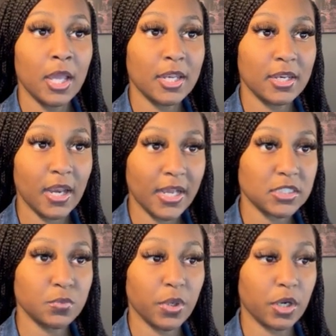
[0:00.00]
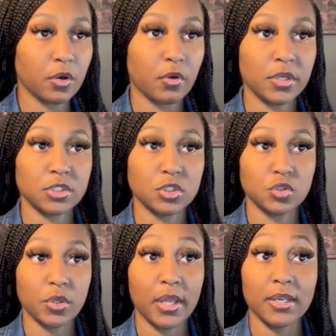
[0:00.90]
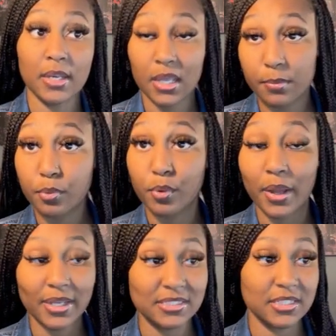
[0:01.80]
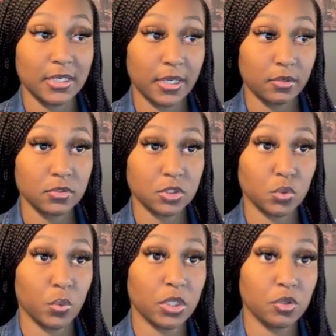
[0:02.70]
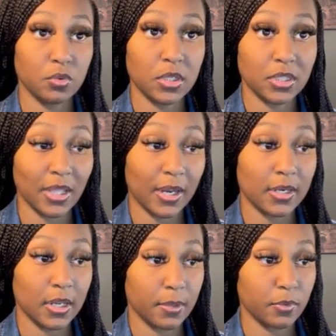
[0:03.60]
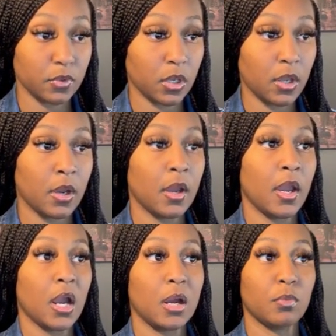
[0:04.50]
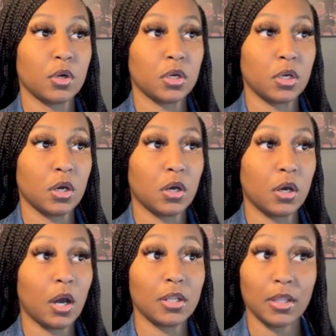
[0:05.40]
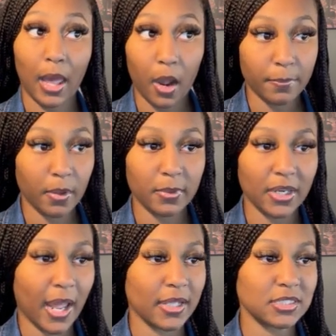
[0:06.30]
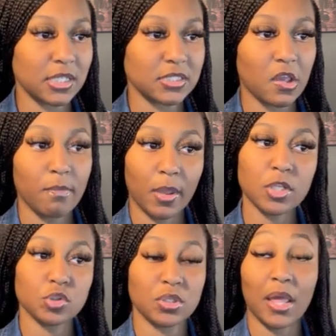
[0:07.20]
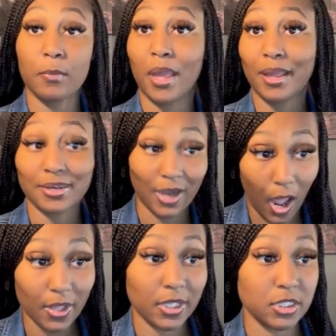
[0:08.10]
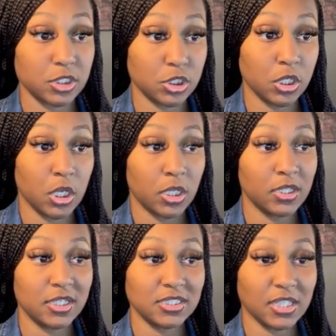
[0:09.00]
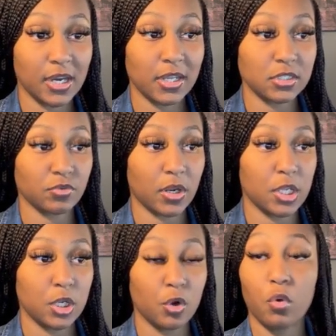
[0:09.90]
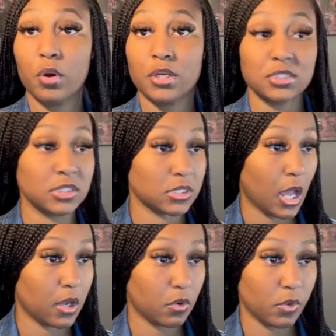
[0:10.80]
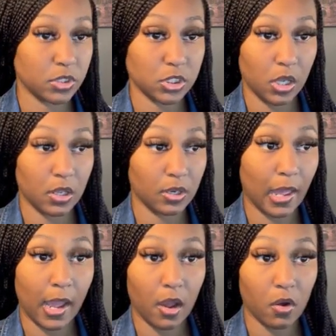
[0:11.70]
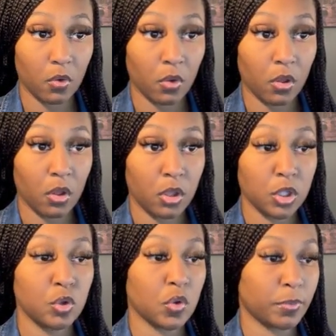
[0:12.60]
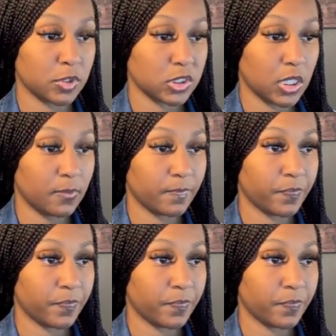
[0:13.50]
Next, we are going to enable ACLs. We do need that enabled. And we're gonna allow public access and make sure that we acknowledge these settings right here, or it's not going to allow you to proceed.